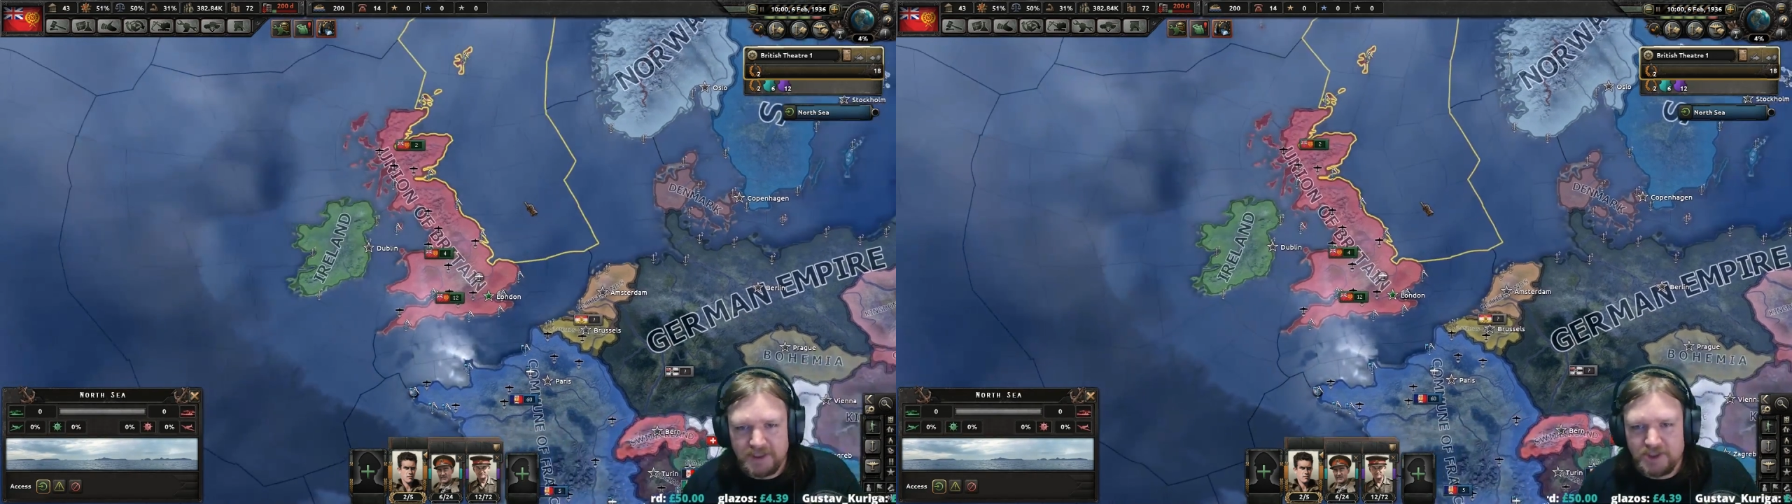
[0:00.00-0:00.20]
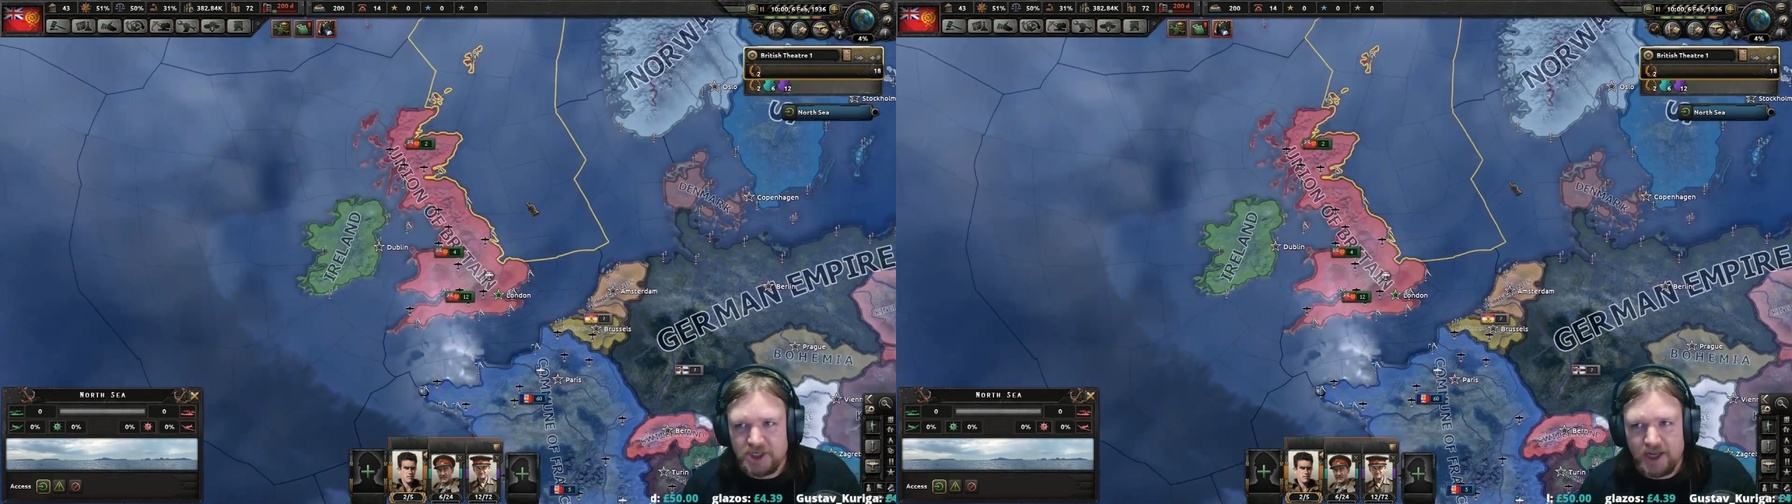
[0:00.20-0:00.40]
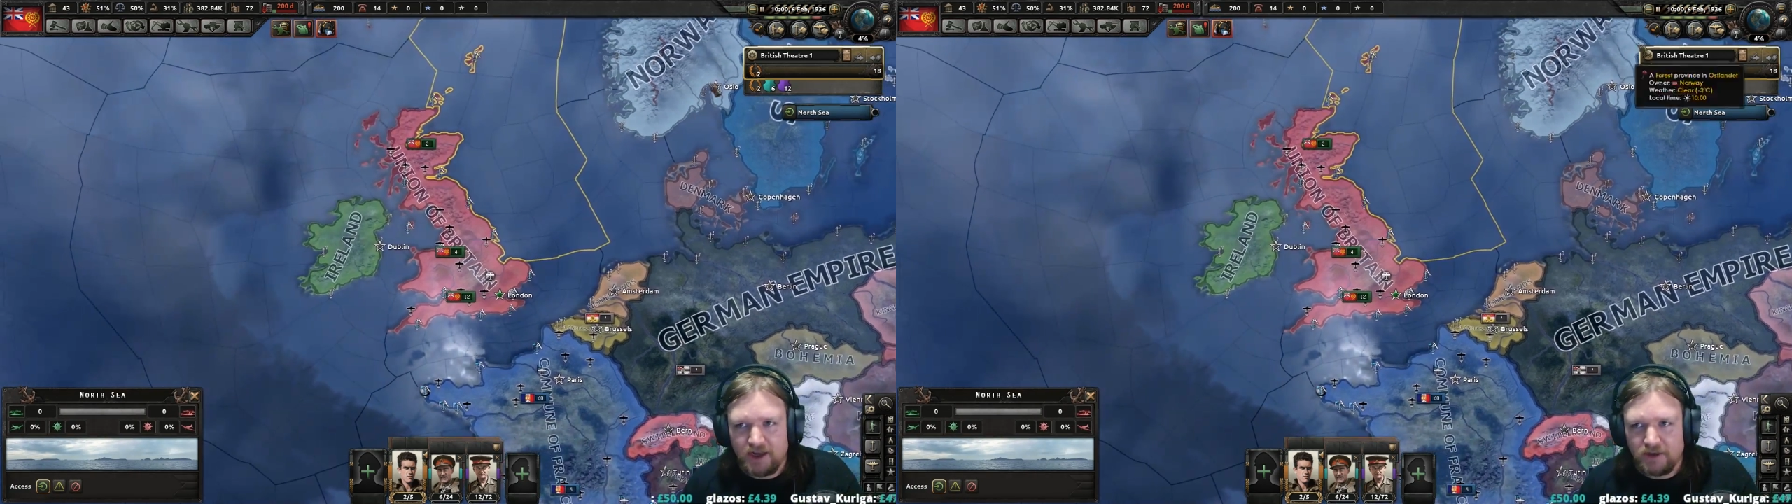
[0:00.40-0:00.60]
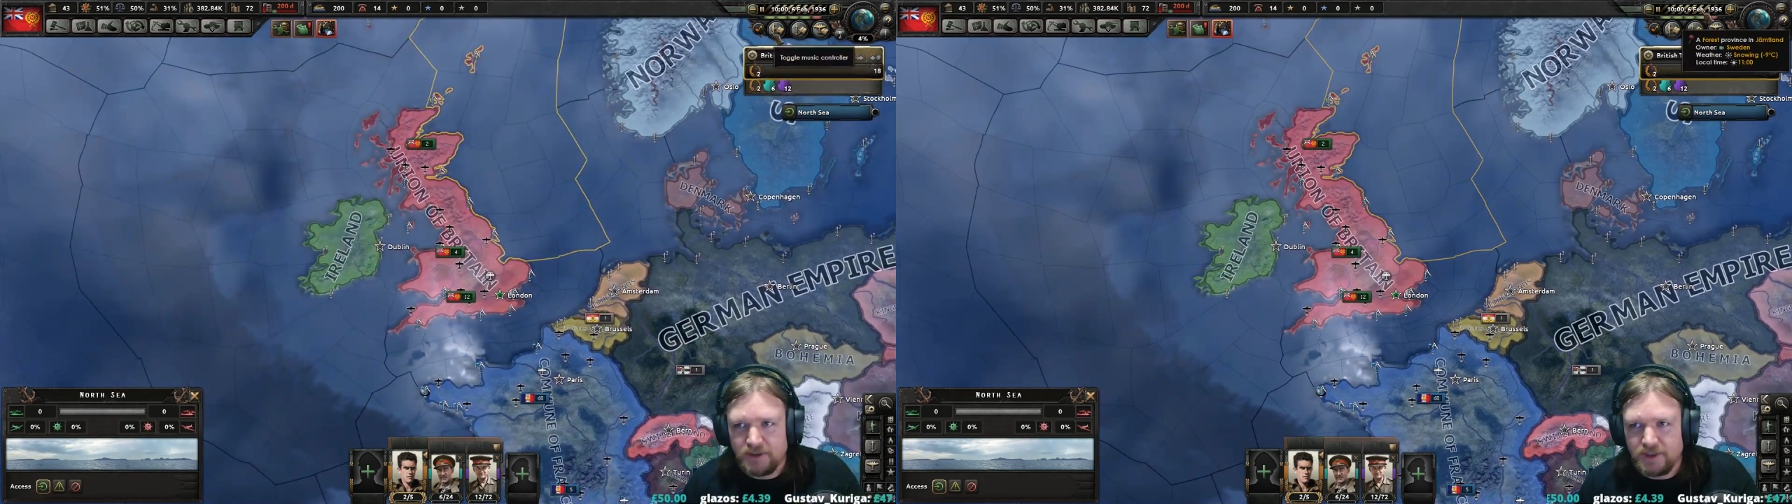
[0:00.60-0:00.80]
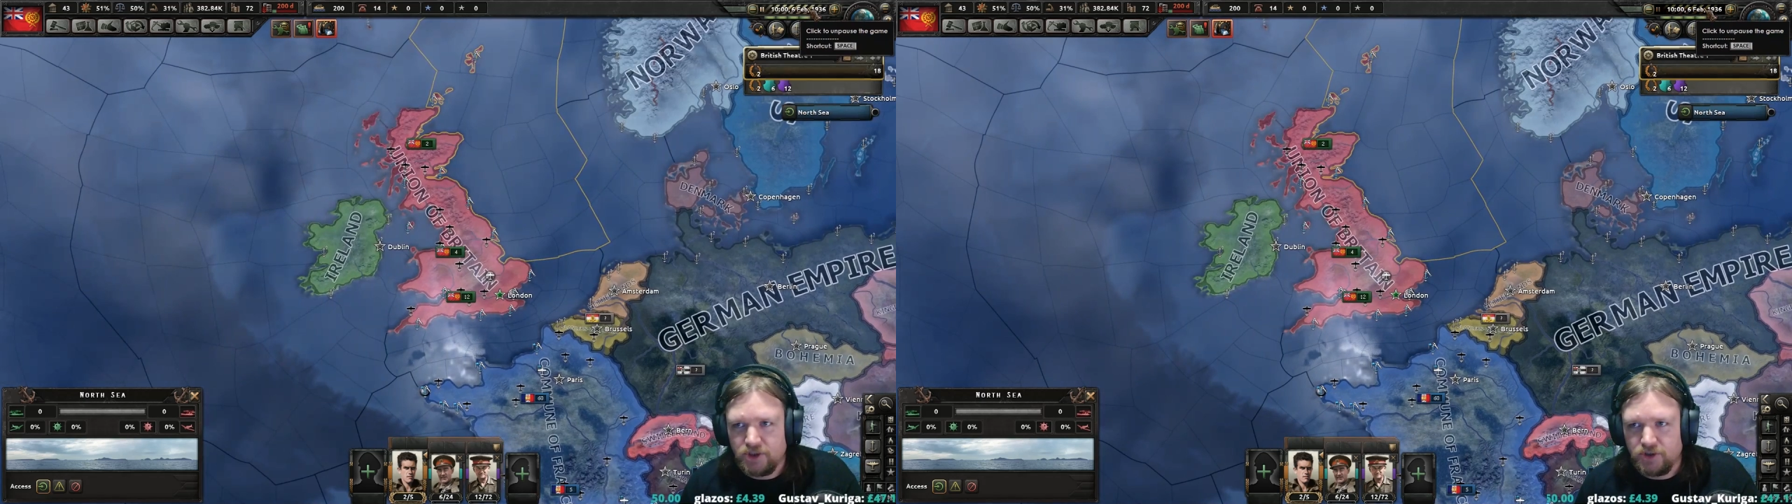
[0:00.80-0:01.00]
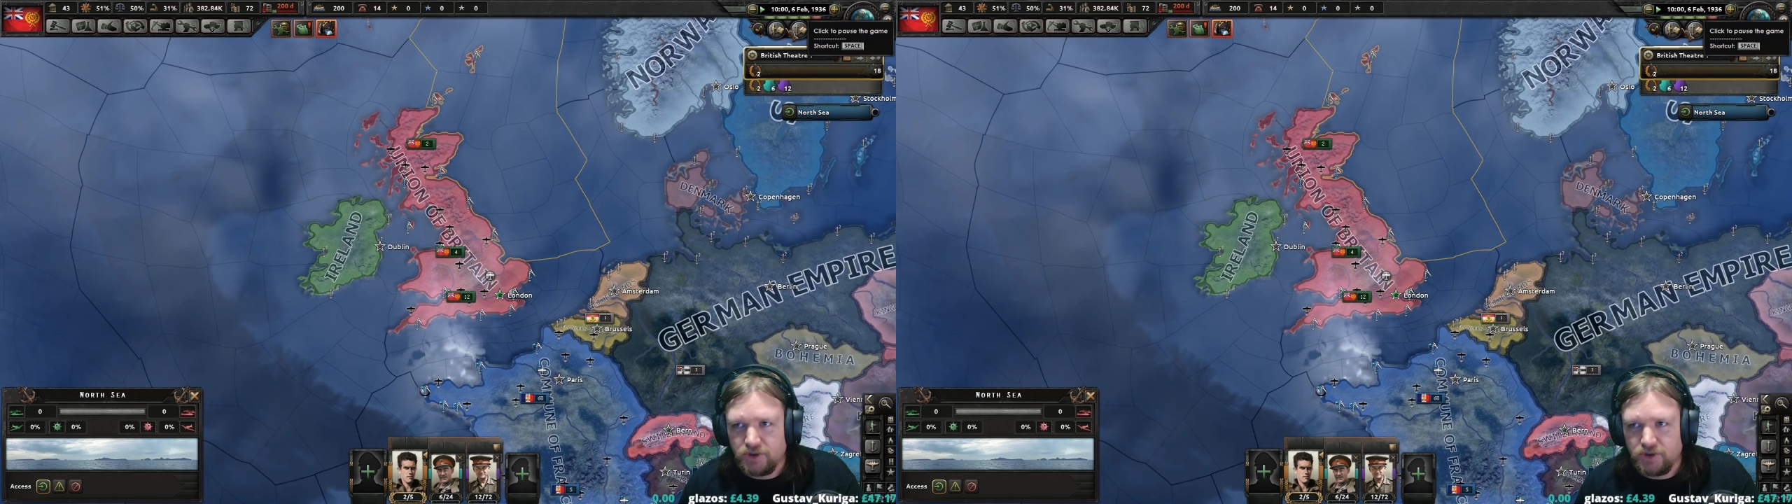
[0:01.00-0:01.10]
shenanigans then, should you?